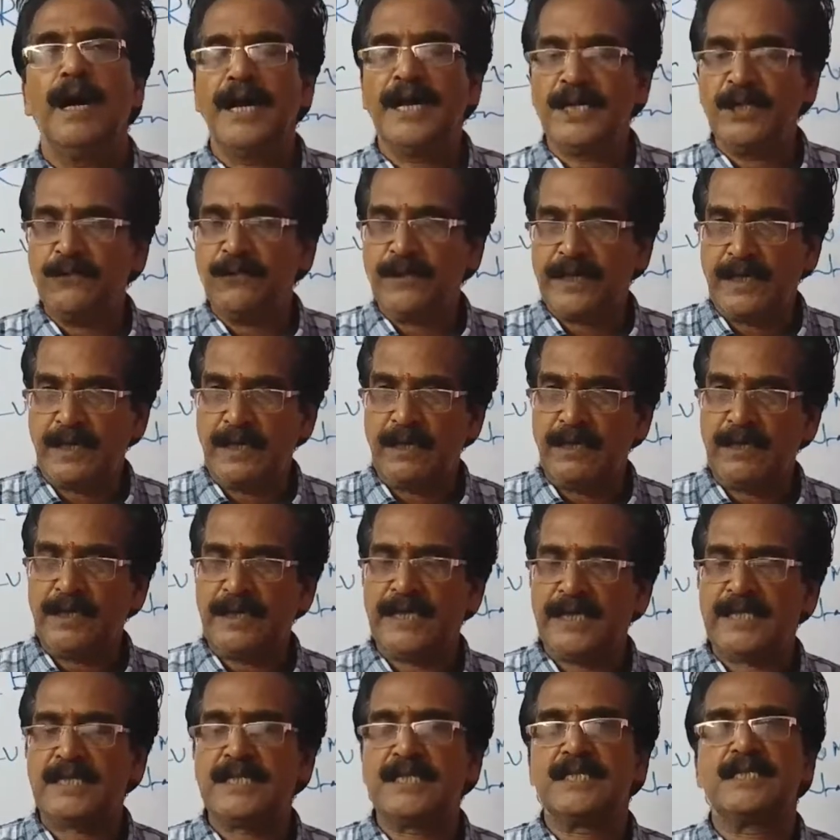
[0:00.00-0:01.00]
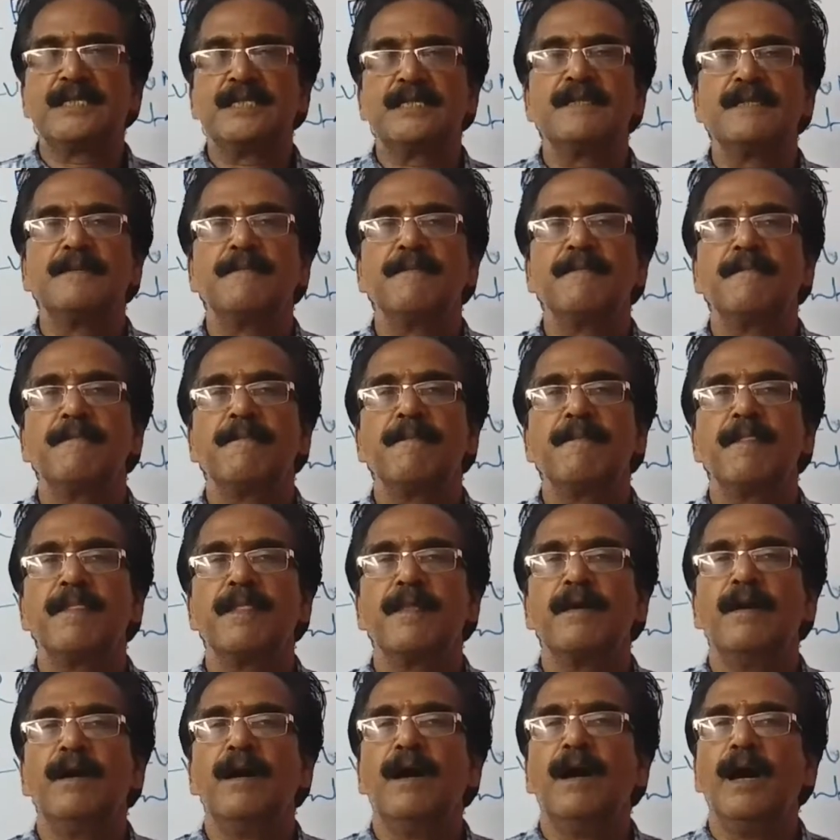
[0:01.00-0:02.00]
and your address,
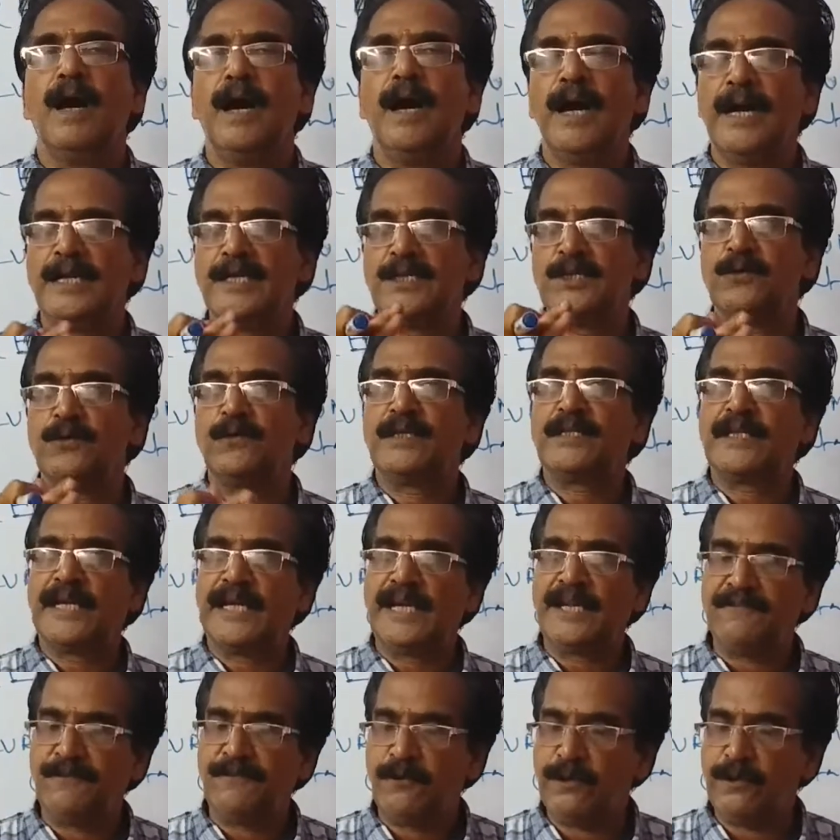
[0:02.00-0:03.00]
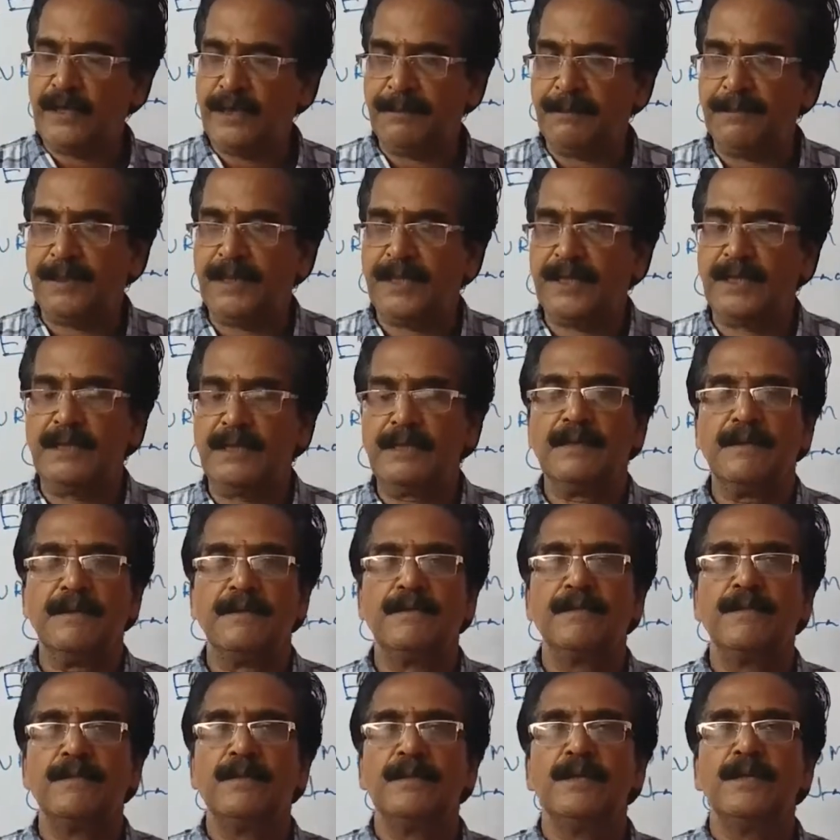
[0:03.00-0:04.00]
and your telephone
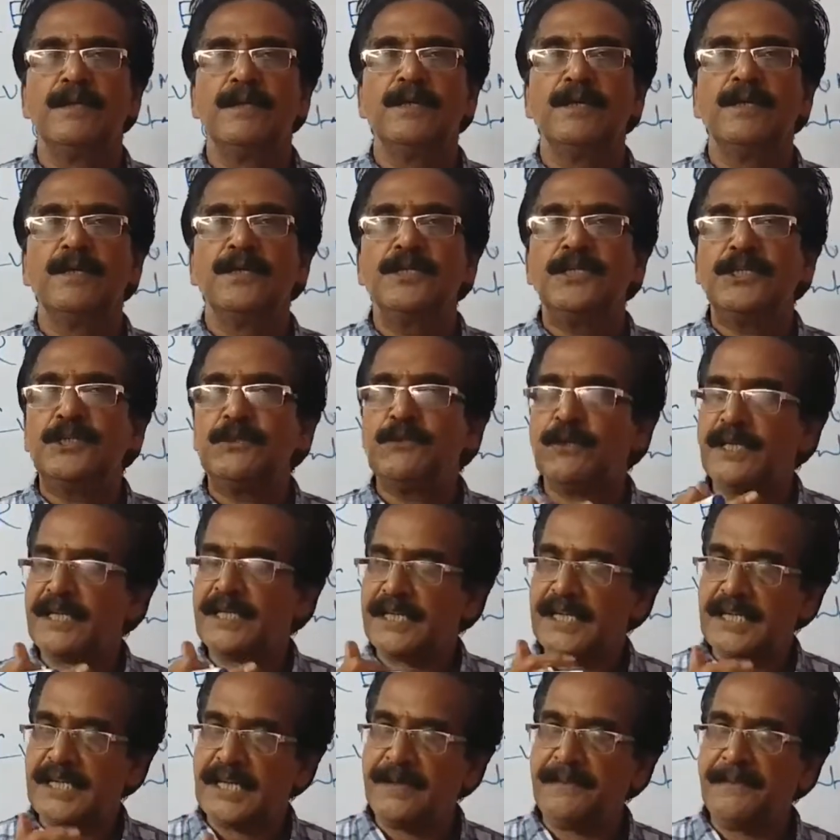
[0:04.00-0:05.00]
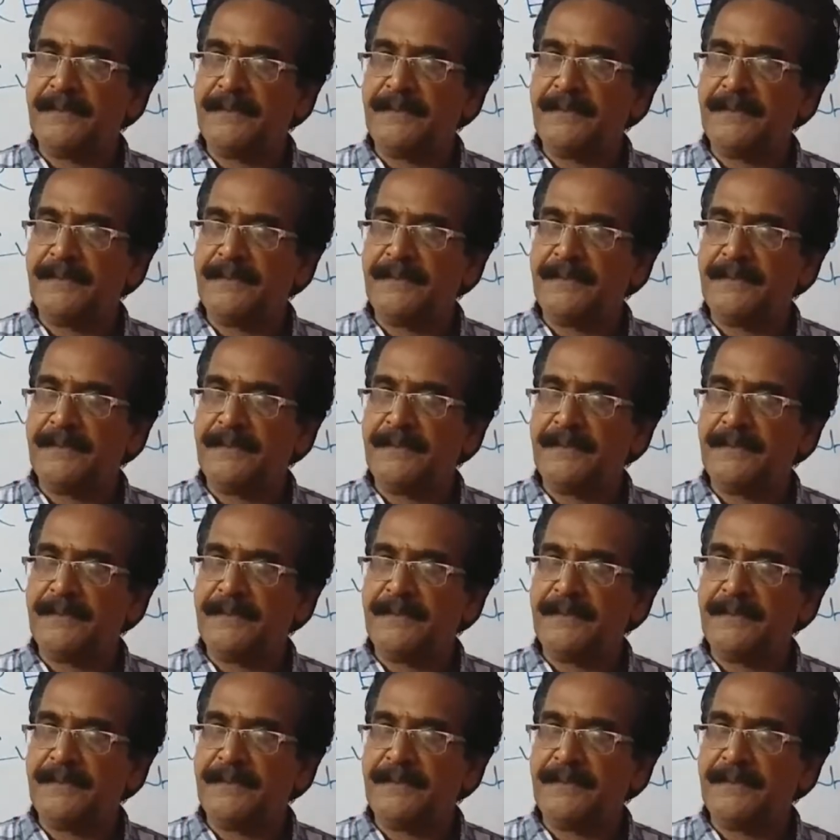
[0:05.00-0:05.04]
number, your